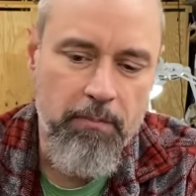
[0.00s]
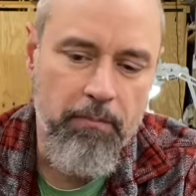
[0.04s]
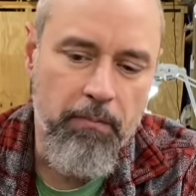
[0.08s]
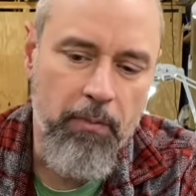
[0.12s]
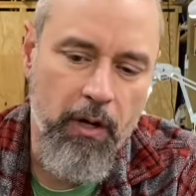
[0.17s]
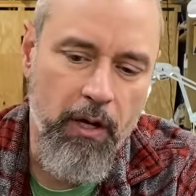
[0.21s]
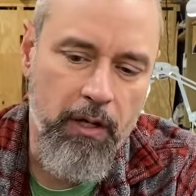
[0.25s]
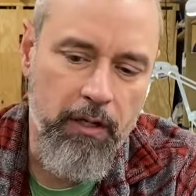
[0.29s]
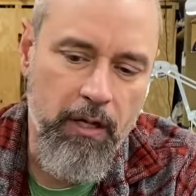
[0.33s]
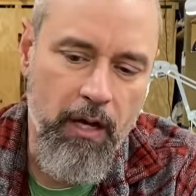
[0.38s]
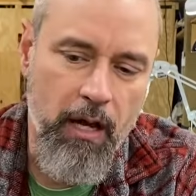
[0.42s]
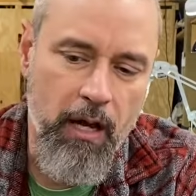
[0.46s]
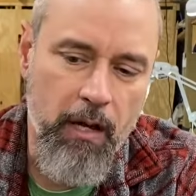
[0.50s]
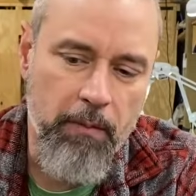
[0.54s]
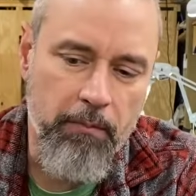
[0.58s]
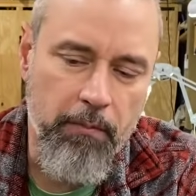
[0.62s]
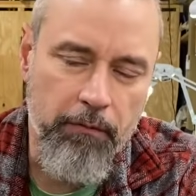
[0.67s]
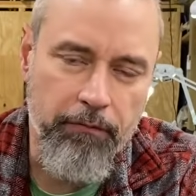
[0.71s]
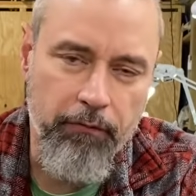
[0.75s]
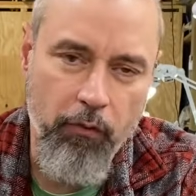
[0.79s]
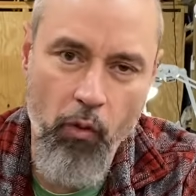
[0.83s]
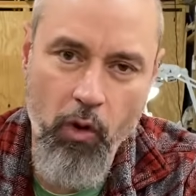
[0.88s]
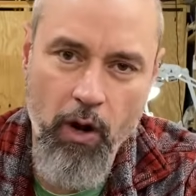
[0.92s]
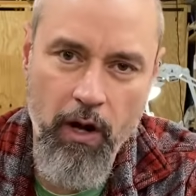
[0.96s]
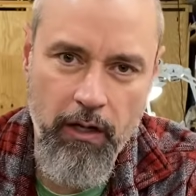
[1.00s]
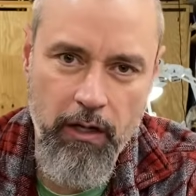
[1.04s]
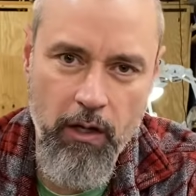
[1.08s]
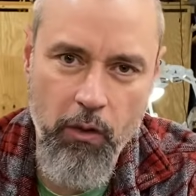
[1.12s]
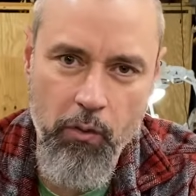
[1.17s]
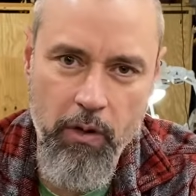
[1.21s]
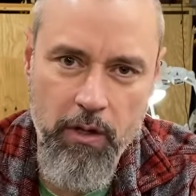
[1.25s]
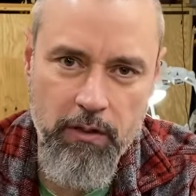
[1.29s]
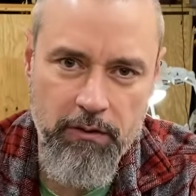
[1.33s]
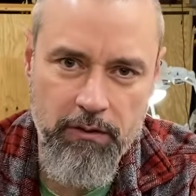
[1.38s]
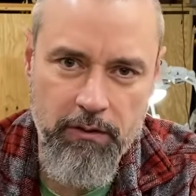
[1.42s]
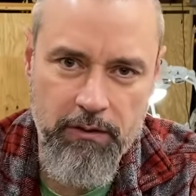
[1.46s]
But before I
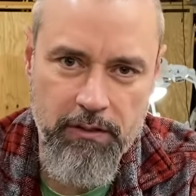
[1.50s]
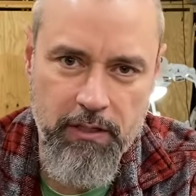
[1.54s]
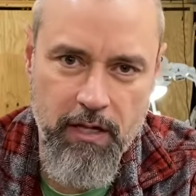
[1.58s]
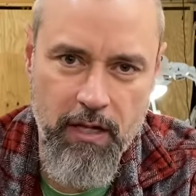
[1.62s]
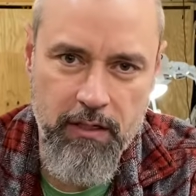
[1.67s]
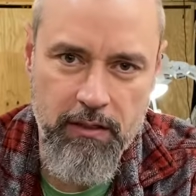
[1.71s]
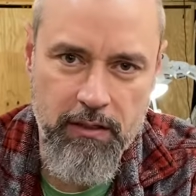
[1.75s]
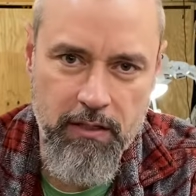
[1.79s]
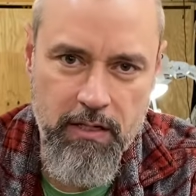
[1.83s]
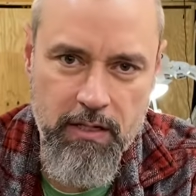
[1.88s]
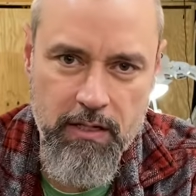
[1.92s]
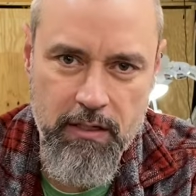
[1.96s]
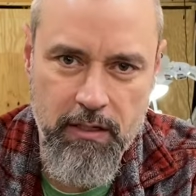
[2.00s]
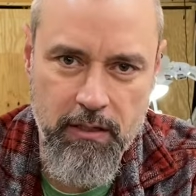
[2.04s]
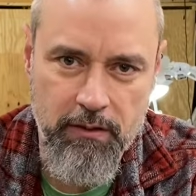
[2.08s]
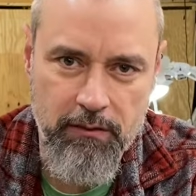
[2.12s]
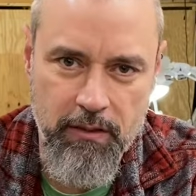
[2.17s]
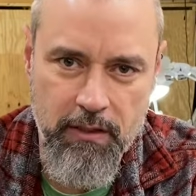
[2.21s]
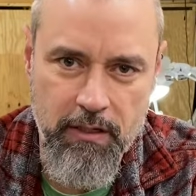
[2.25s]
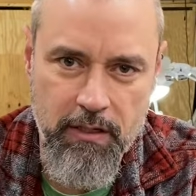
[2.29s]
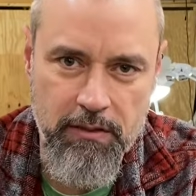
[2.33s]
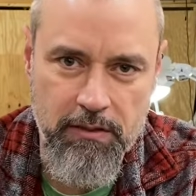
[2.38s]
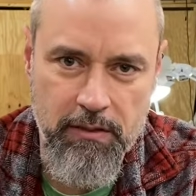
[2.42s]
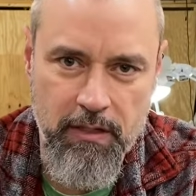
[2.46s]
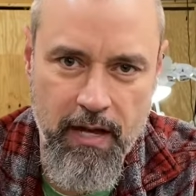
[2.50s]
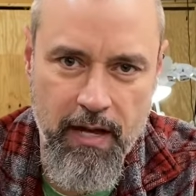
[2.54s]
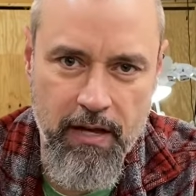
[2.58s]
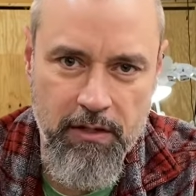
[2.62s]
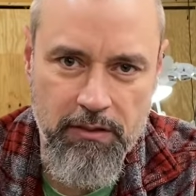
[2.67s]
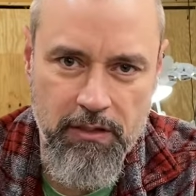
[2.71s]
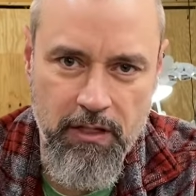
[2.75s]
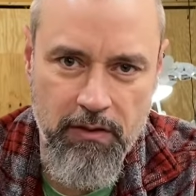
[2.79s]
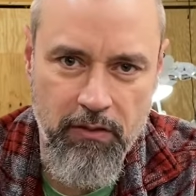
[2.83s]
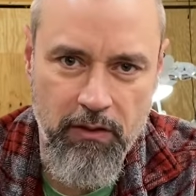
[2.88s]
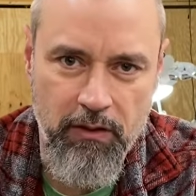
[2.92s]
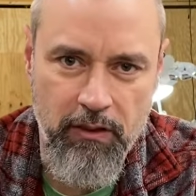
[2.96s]
go into the technique and the ins and
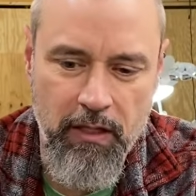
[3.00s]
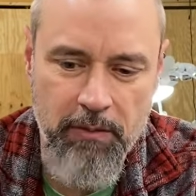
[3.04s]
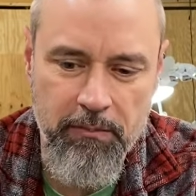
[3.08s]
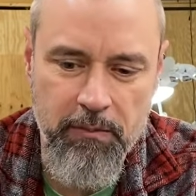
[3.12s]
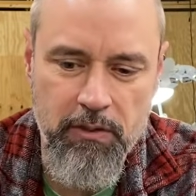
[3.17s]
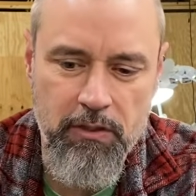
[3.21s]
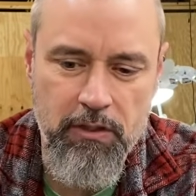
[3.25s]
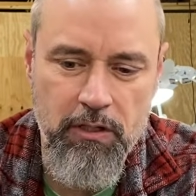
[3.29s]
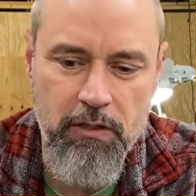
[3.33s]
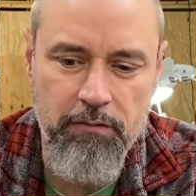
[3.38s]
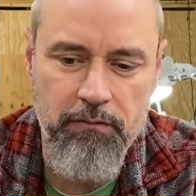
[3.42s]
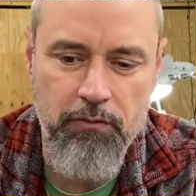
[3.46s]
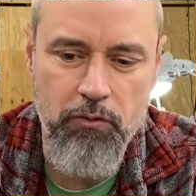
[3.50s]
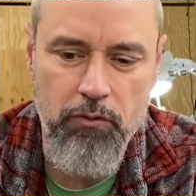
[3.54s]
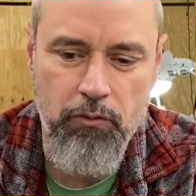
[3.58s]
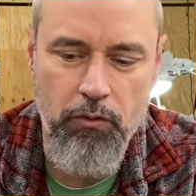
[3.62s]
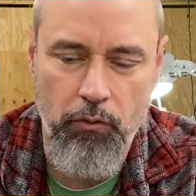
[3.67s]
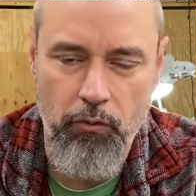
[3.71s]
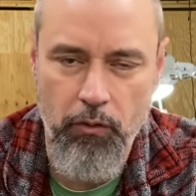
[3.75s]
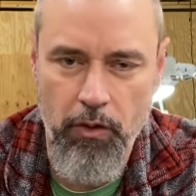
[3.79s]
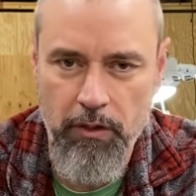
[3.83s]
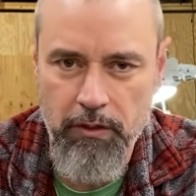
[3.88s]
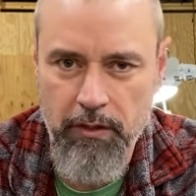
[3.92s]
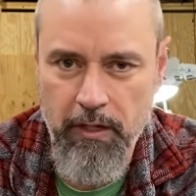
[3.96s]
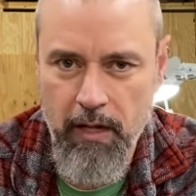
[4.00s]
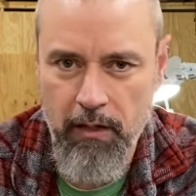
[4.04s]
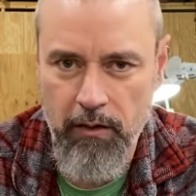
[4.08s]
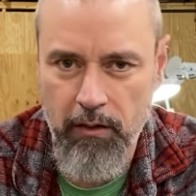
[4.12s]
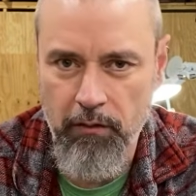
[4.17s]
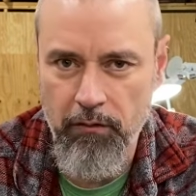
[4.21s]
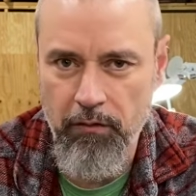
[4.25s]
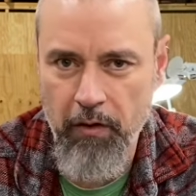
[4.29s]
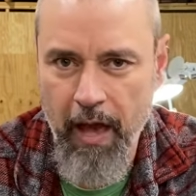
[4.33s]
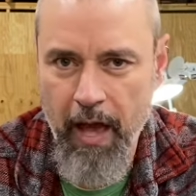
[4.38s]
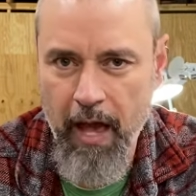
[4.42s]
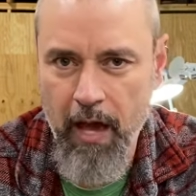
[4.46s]
outs of it, let me give you the rundown
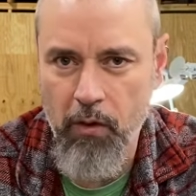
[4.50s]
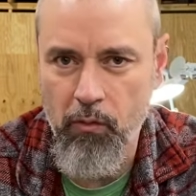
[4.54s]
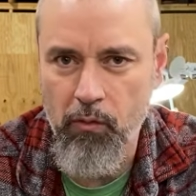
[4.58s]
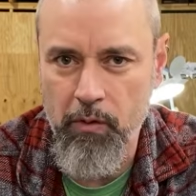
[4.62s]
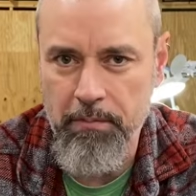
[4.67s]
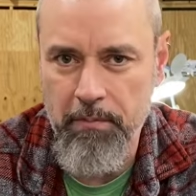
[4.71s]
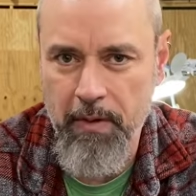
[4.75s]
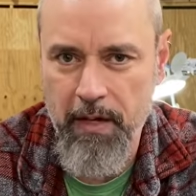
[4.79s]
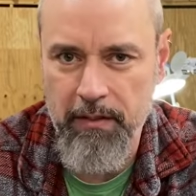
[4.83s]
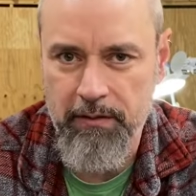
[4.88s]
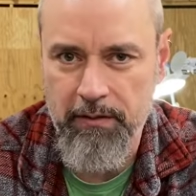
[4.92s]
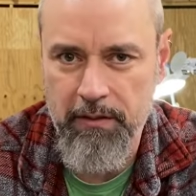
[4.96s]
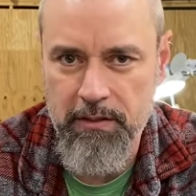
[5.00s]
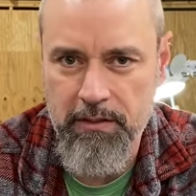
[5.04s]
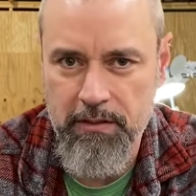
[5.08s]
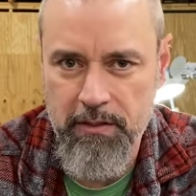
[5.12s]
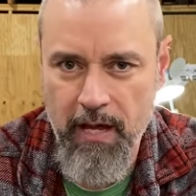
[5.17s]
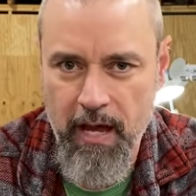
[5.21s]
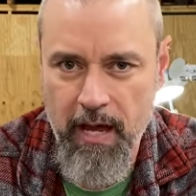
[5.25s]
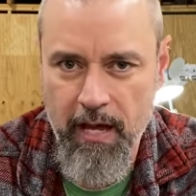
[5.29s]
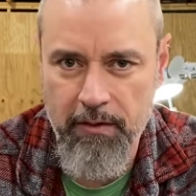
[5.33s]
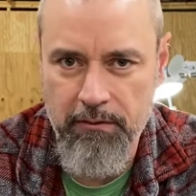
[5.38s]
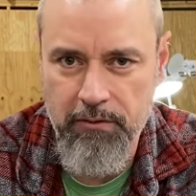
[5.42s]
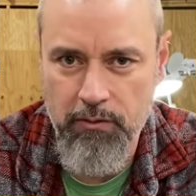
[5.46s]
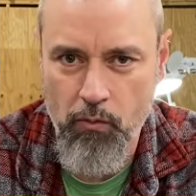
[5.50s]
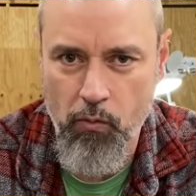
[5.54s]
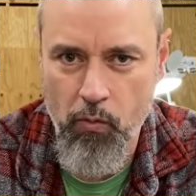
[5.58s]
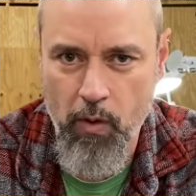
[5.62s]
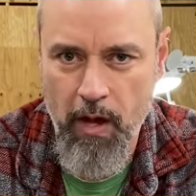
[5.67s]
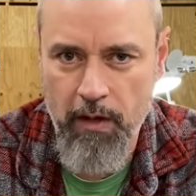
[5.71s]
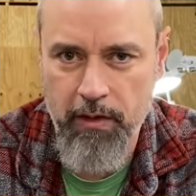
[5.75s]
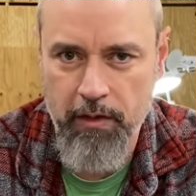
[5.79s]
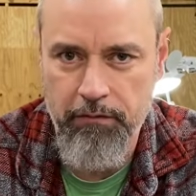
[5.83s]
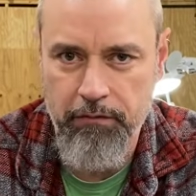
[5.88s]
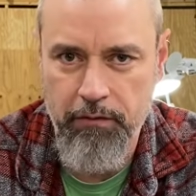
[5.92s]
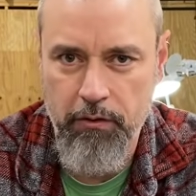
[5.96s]
of how we make these knives and
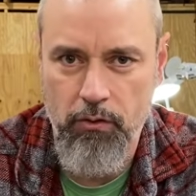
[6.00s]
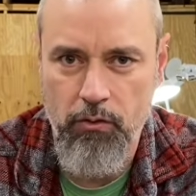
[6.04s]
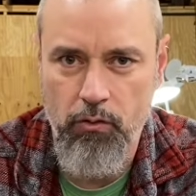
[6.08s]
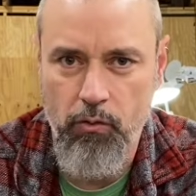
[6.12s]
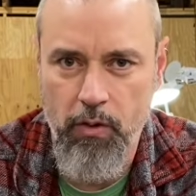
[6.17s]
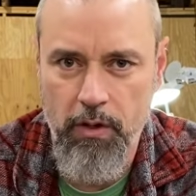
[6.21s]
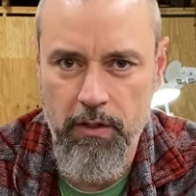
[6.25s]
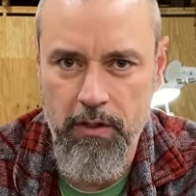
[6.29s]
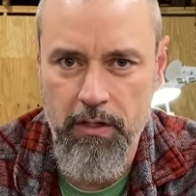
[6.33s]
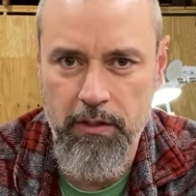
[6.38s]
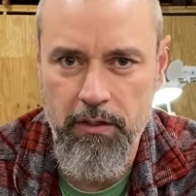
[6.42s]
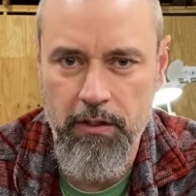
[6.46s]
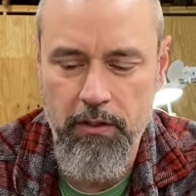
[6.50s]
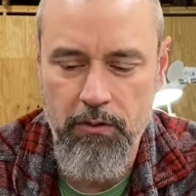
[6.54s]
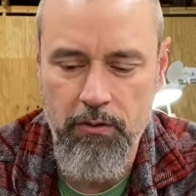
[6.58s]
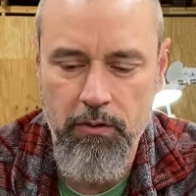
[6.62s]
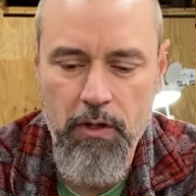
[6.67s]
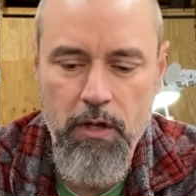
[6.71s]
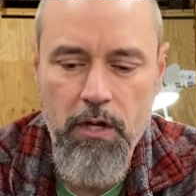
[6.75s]
why they feel the way they do.